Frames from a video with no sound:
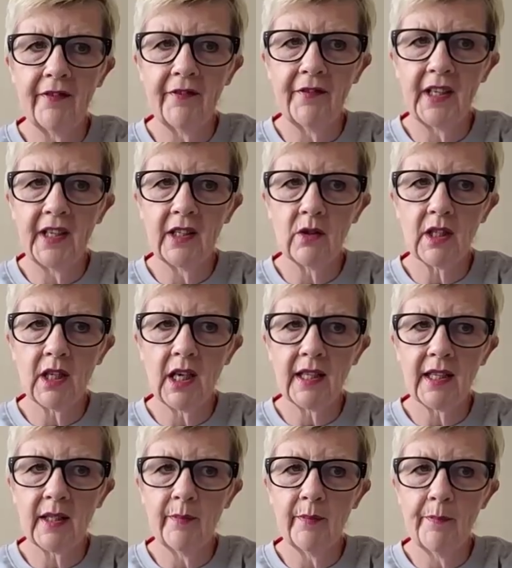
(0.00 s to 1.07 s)
feels like
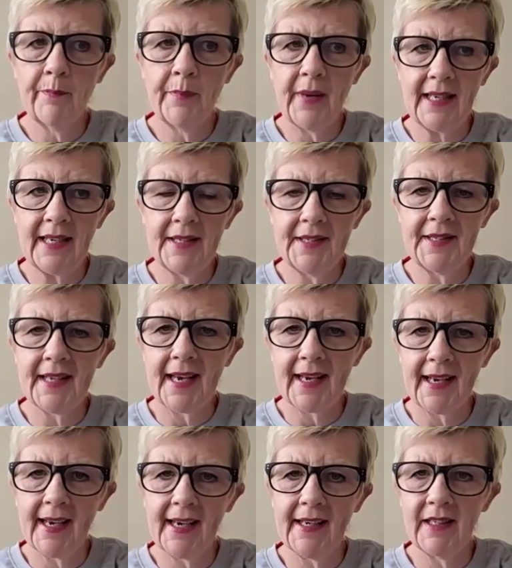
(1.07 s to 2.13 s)
the best
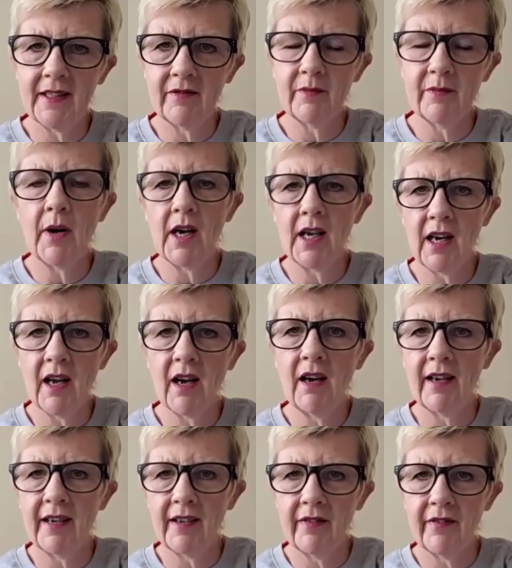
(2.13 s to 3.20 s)
decade of my
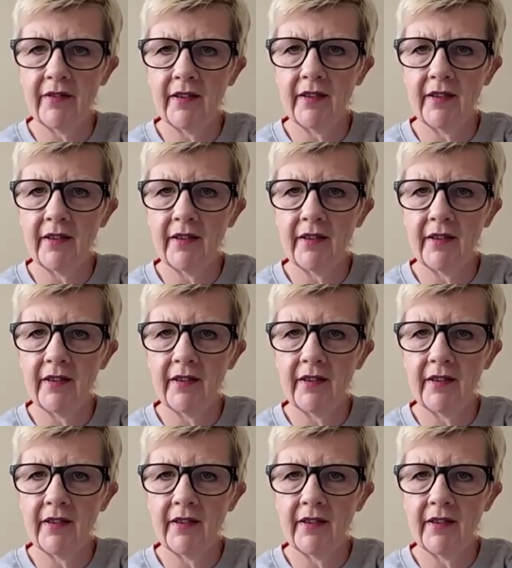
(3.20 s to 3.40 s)
life.